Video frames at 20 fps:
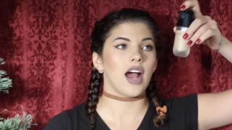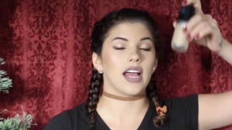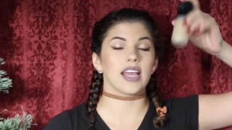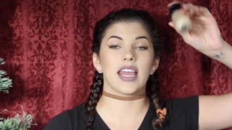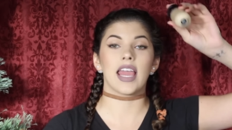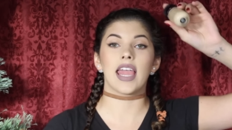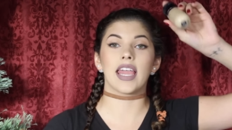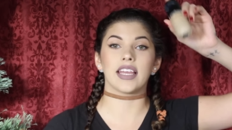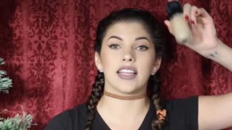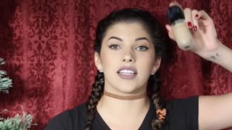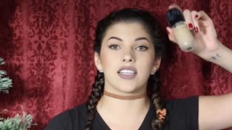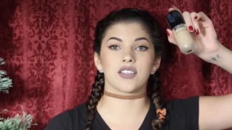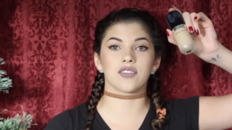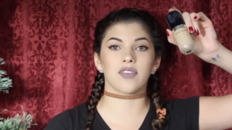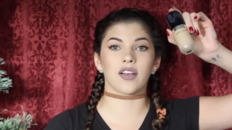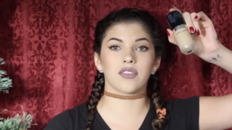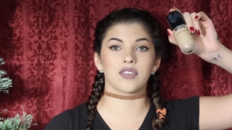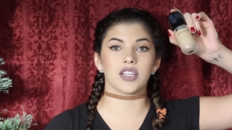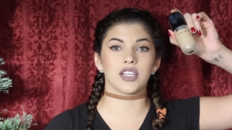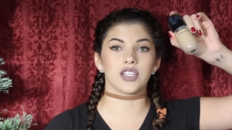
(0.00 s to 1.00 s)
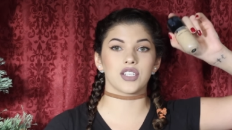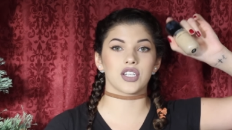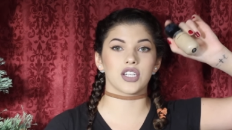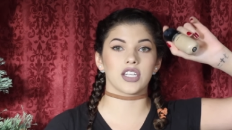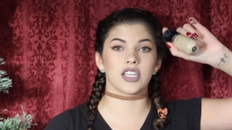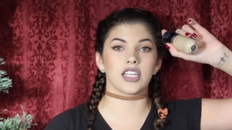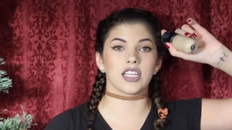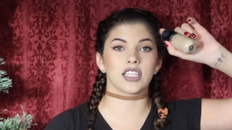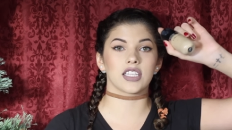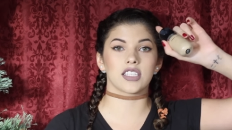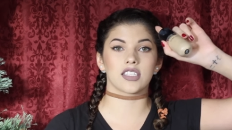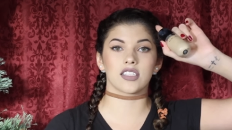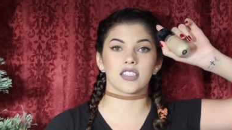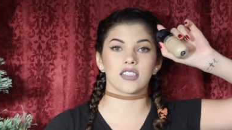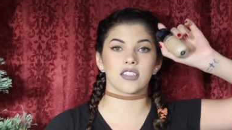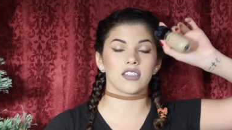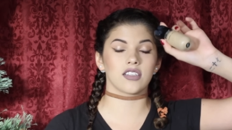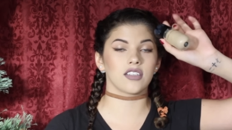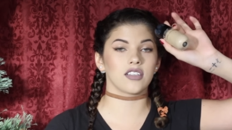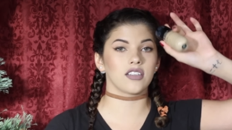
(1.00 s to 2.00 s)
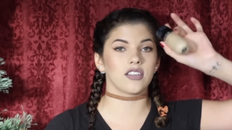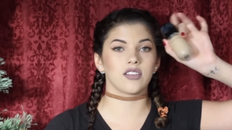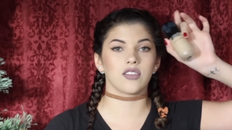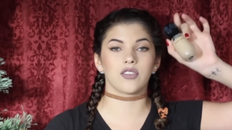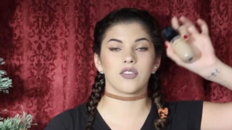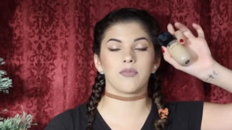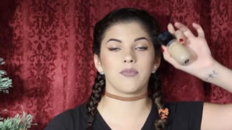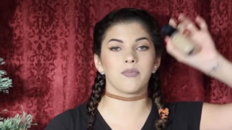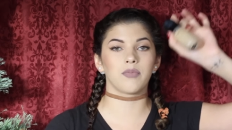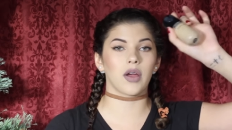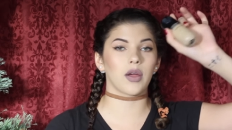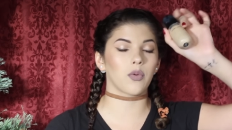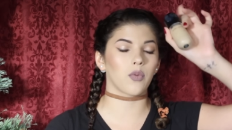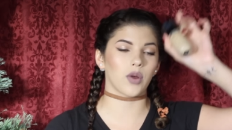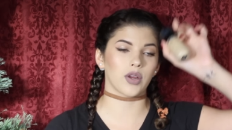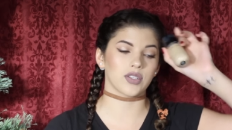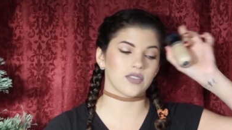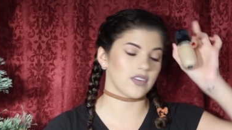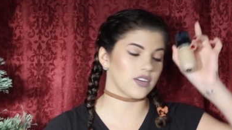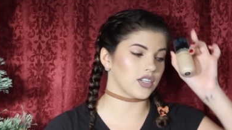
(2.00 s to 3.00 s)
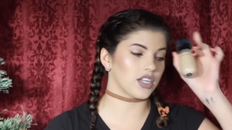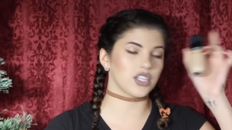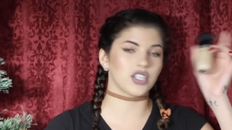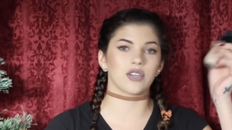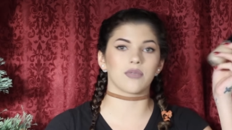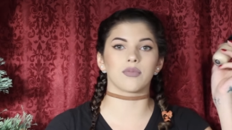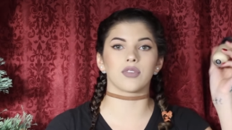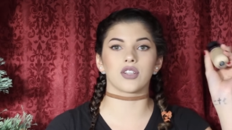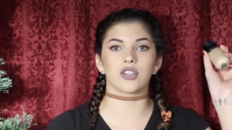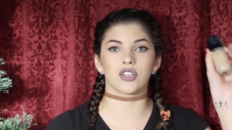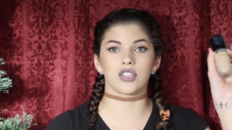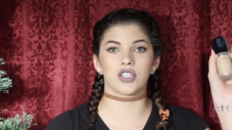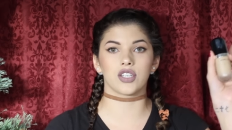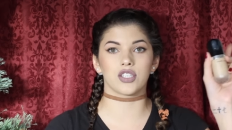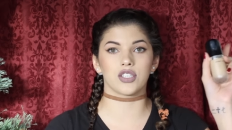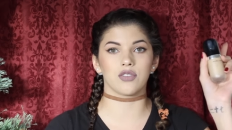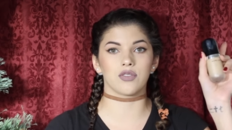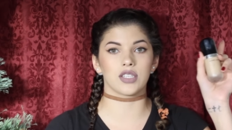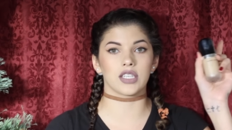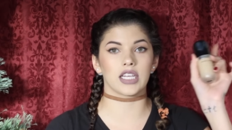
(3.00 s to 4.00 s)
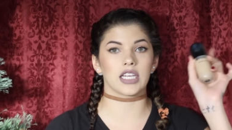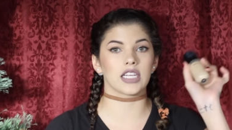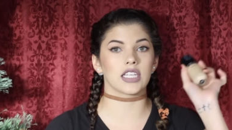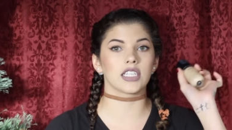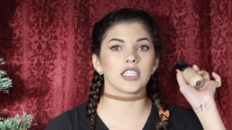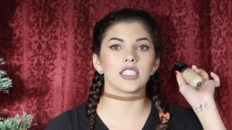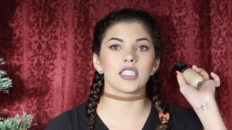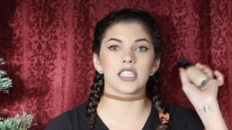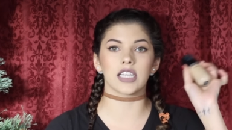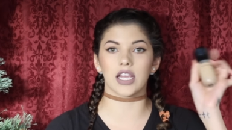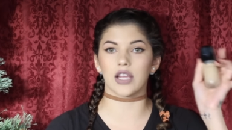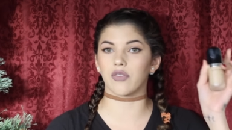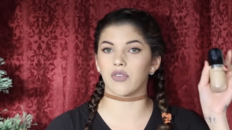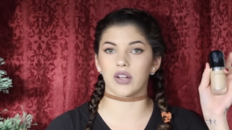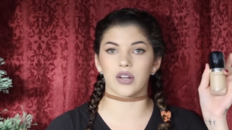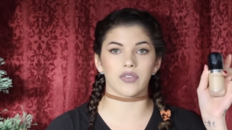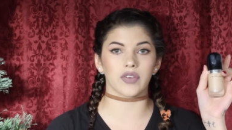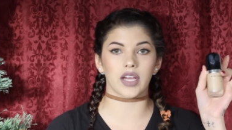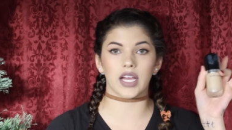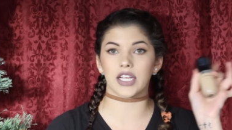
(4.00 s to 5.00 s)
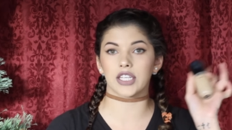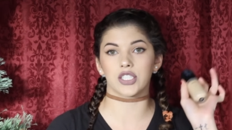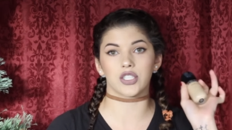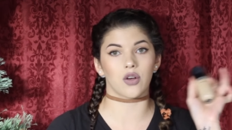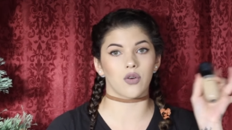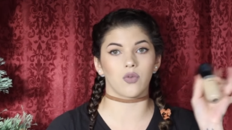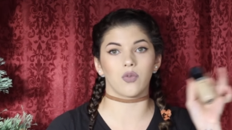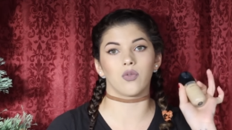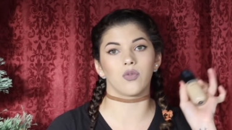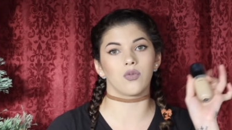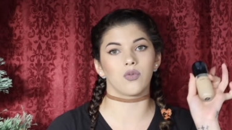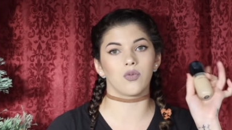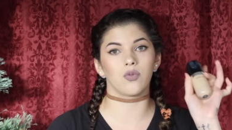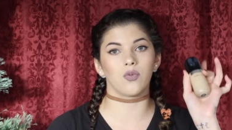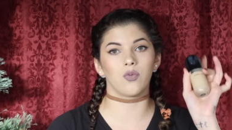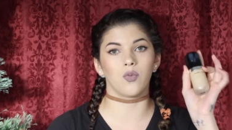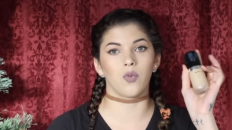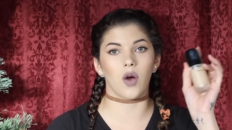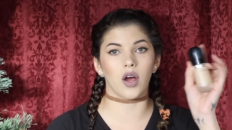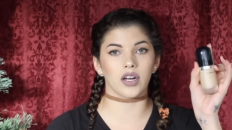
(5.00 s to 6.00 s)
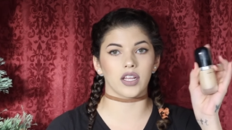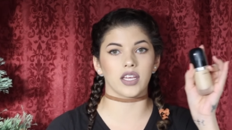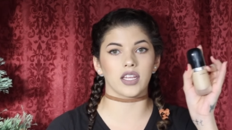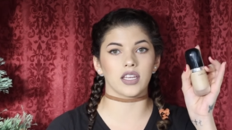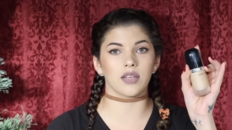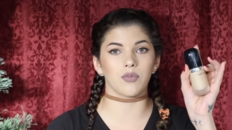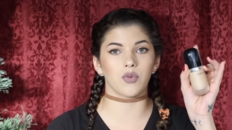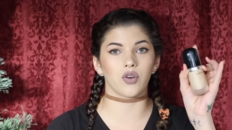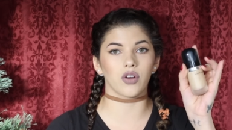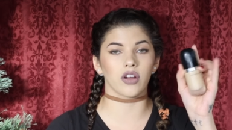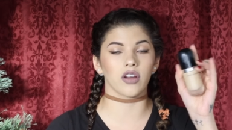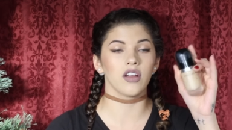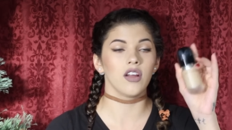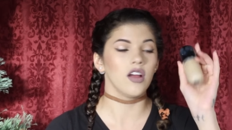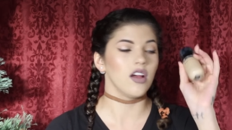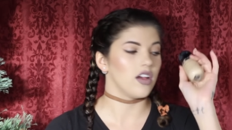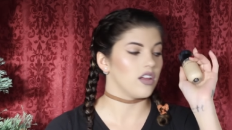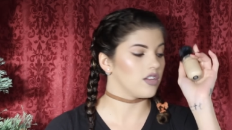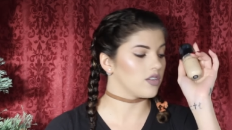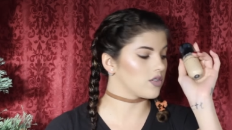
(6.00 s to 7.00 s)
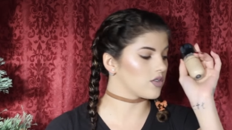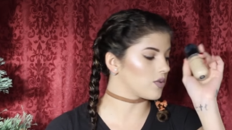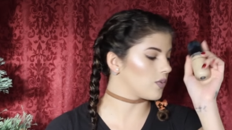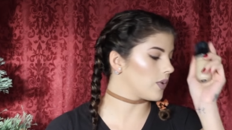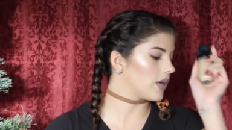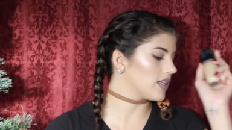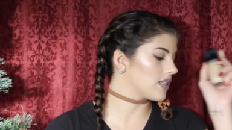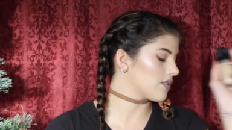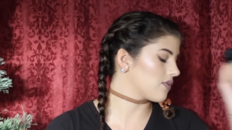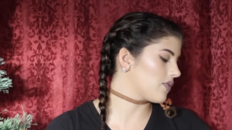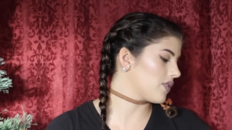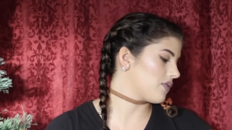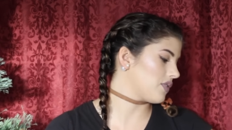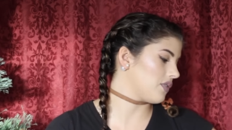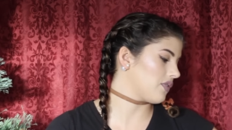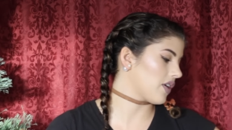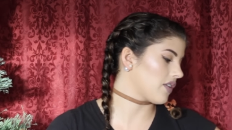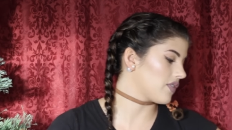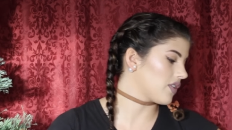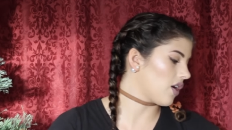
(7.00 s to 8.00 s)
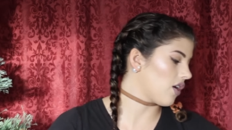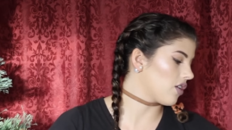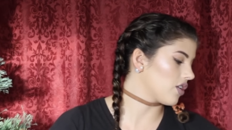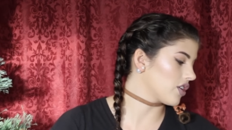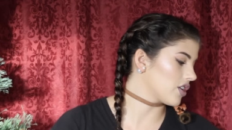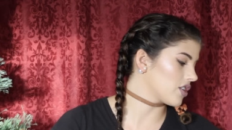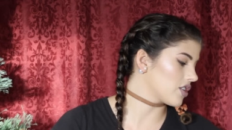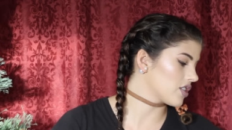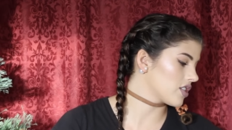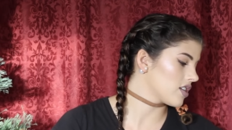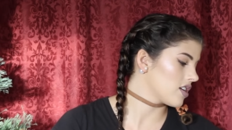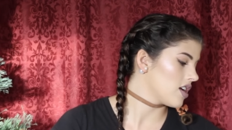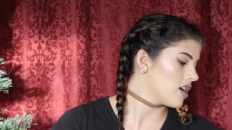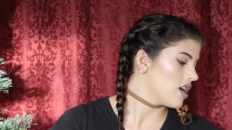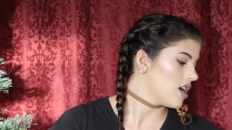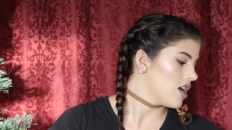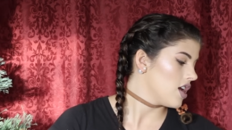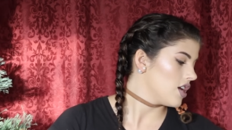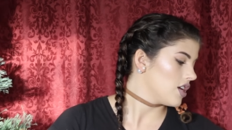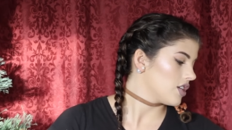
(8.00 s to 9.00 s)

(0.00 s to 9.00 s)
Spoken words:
I hate this foundation. It's my worst foundation. I'm literally just using it to get rid of it. I don't want it anymore. This is a waste of $55.